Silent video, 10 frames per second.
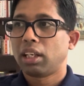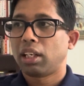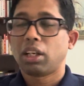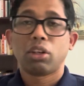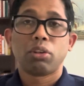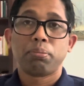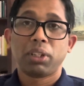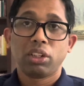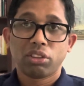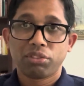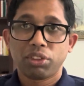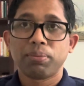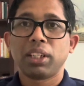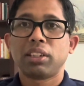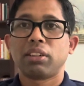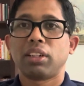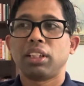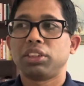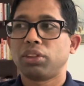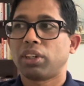Now, many of you might
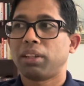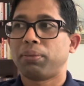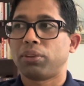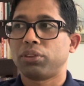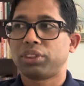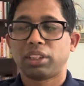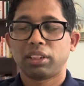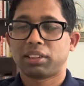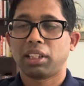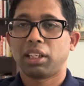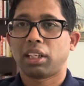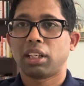raise your eyebrows saying,